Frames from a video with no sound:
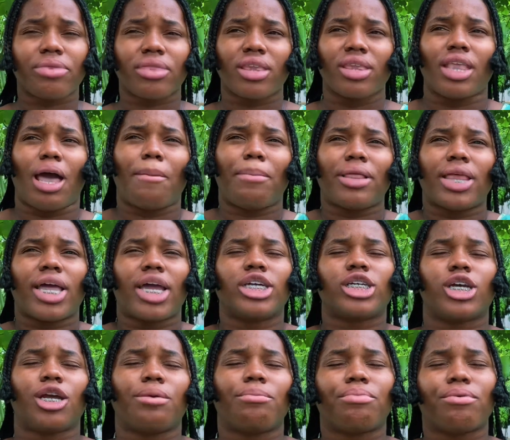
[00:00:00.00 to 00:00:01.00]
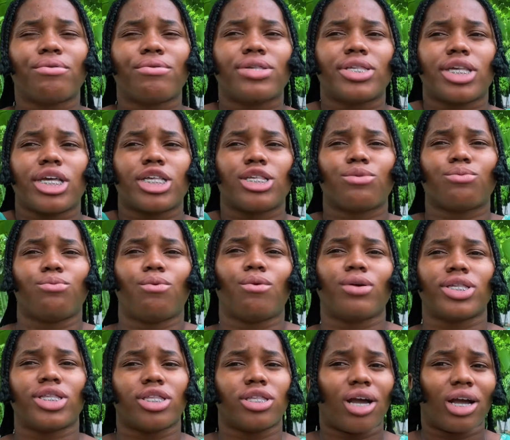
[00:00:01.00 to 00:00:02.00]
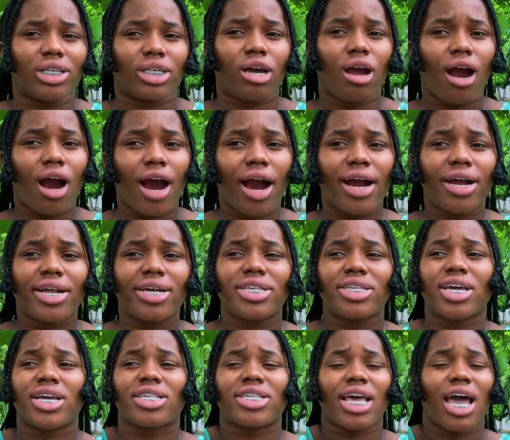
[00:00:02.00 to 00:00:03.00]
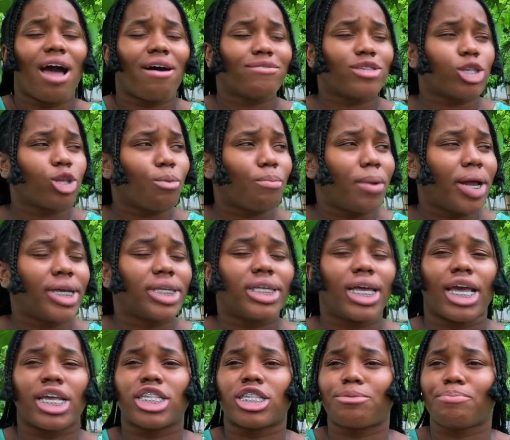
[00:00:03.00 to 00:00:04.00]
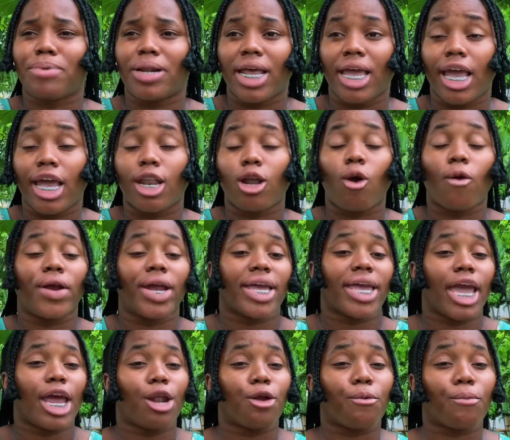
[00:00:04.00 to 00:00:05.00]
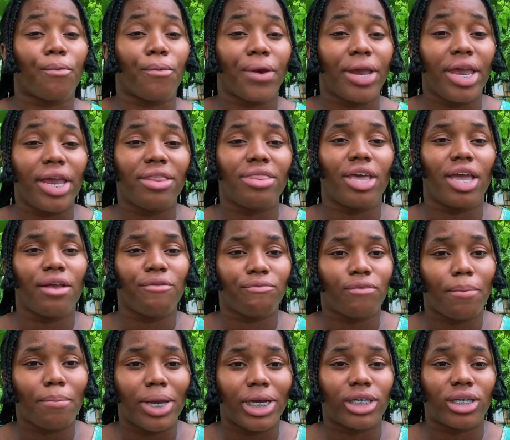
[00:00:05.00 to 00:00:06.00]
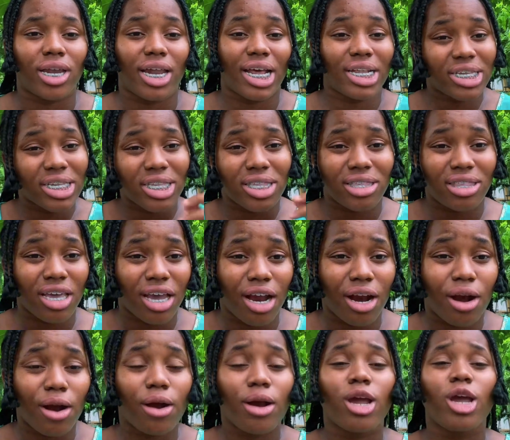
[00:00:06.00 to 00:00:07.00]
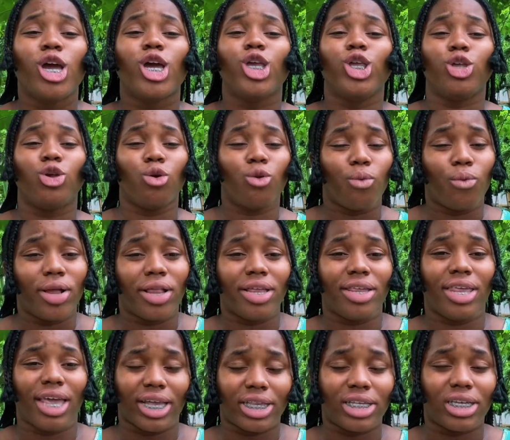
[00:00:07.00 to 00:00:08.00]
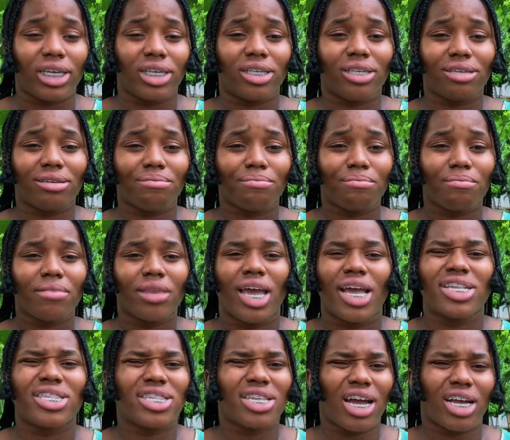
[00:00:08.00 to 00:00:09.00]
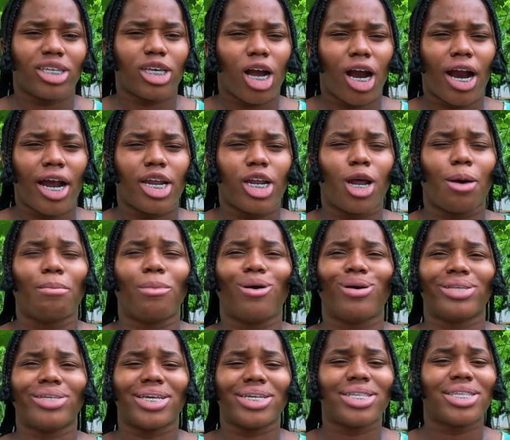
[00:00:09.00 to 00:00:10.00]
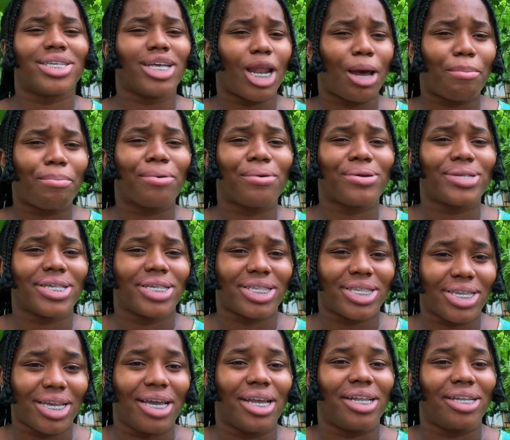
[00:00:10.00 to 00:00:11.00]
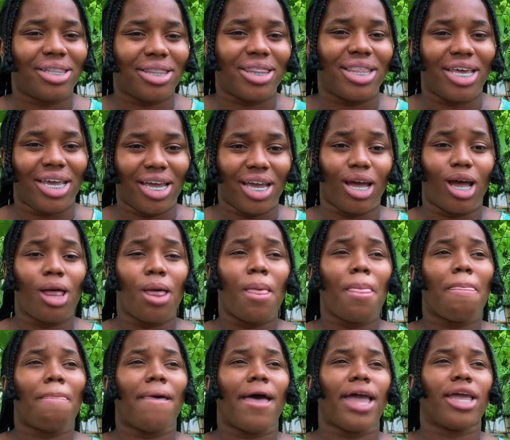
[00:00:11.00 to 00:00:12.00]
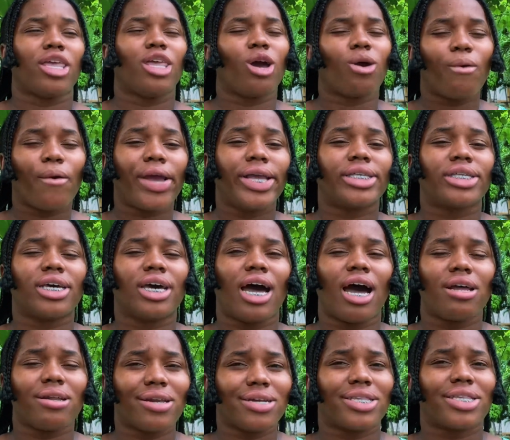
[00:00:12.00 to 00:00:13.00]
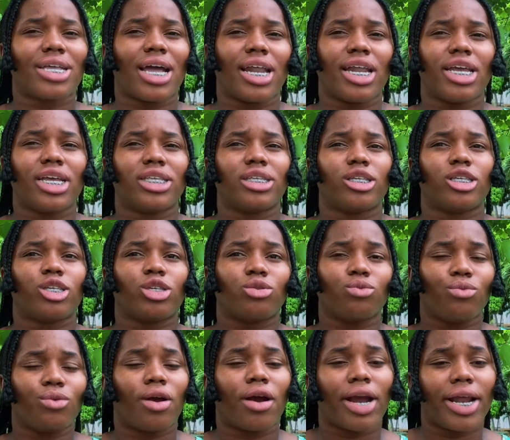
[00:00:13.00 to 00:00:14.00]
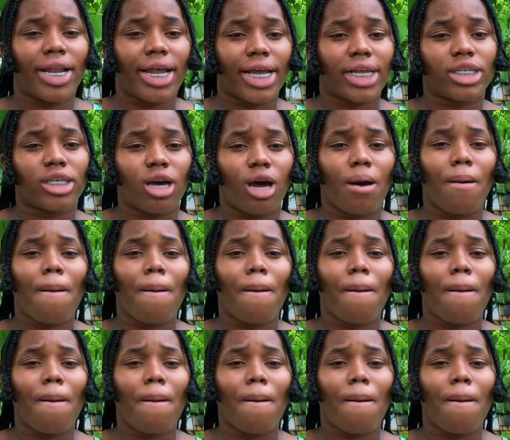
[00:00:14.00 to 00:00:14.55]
the application process was not hard. As long as you have somebody to explain, or you can read the information that is there, you will get it. It's not hard enough, but it's still a processing thing. Like, you're going to understand it sooner or later,